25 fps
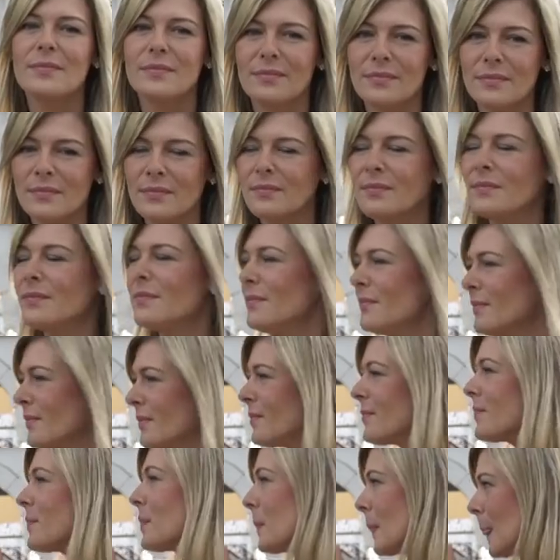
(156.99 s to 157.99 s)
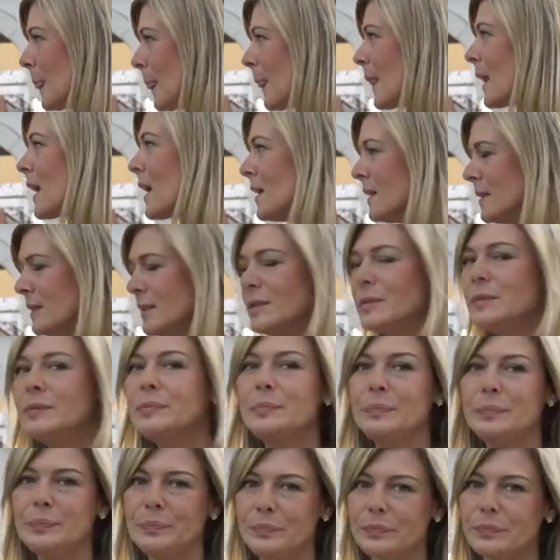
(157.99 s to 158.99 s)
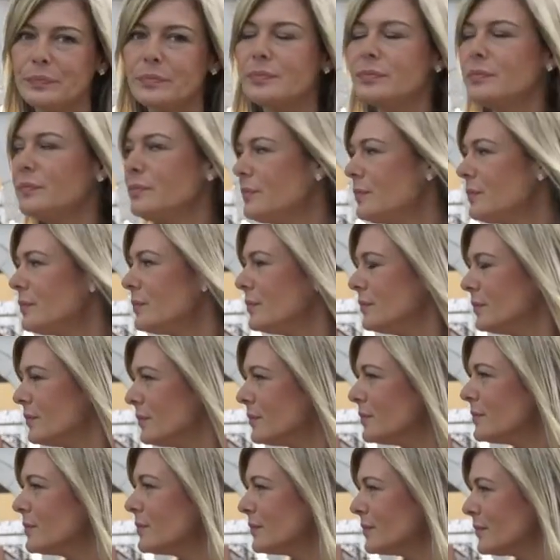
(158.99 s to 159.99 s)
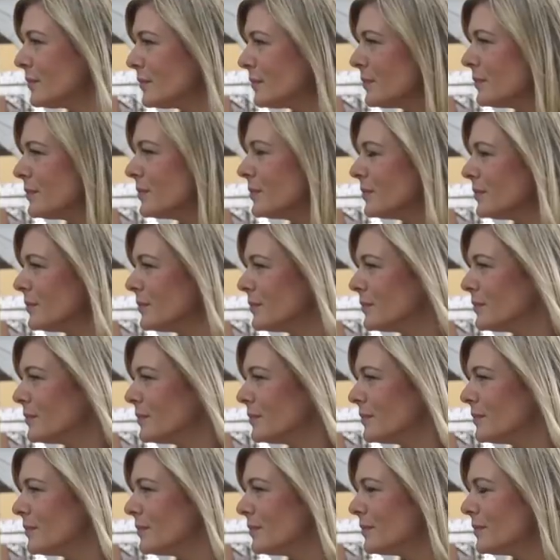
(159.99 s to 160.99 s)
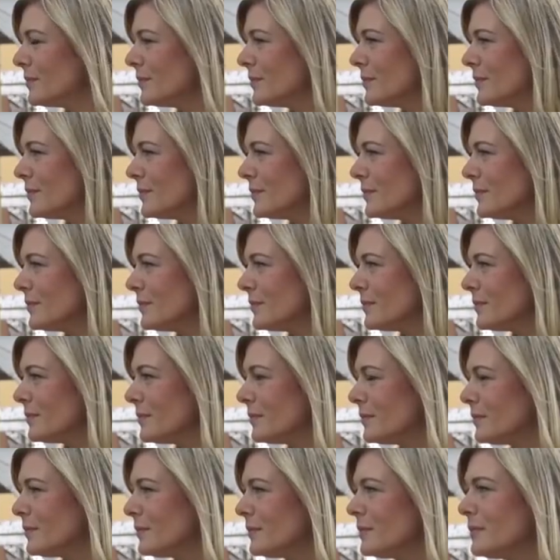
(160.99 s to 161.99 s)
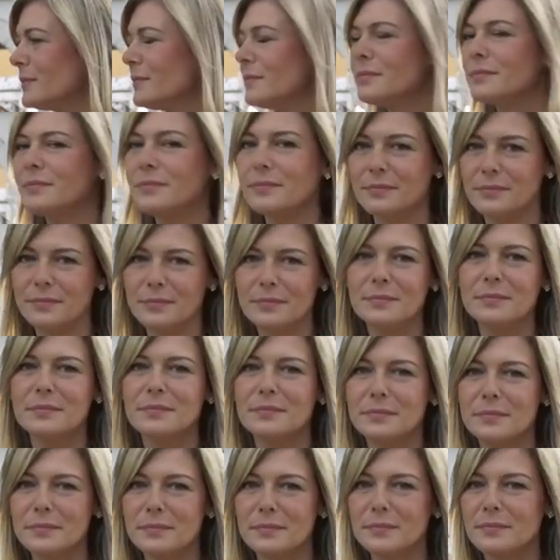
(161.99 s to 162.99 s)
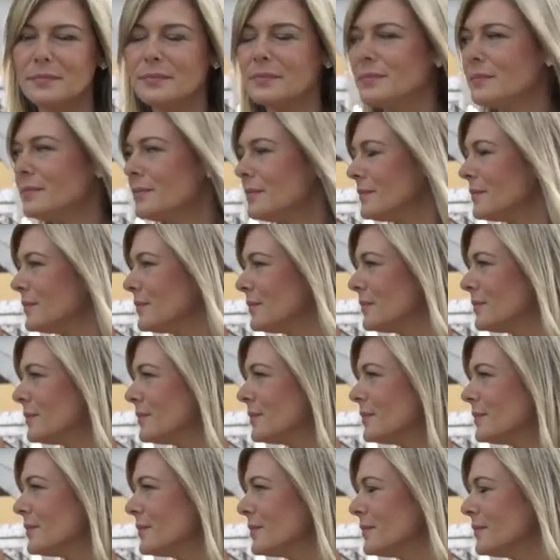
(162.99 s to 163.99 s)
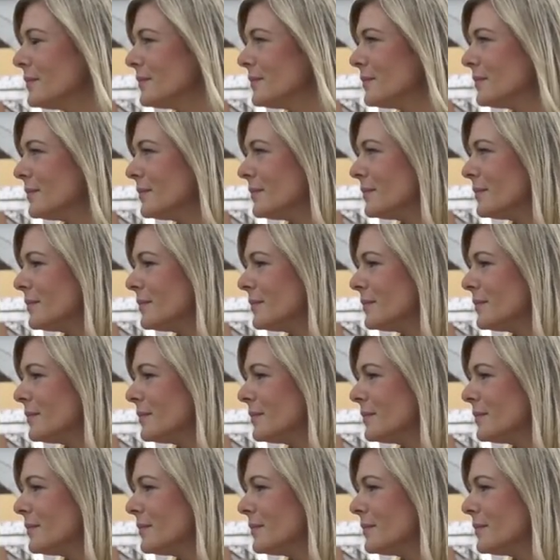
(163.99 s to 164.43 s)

(silent)